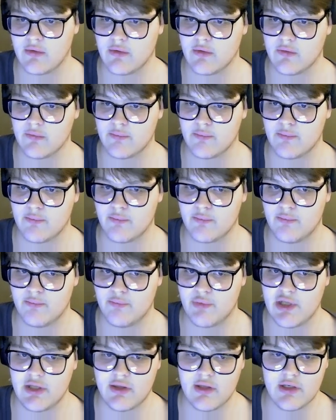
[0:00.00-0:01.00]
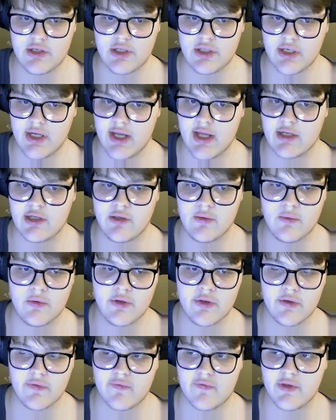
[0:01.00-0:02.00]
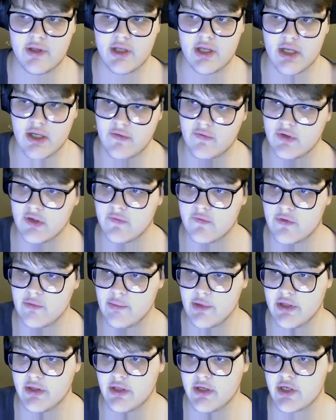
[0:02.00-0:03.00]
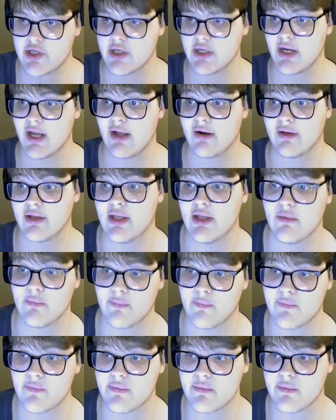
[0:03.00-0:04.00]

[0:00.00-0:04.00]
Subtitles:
He'll beat the shit out of you on the feet, even if you beat the shit out of him.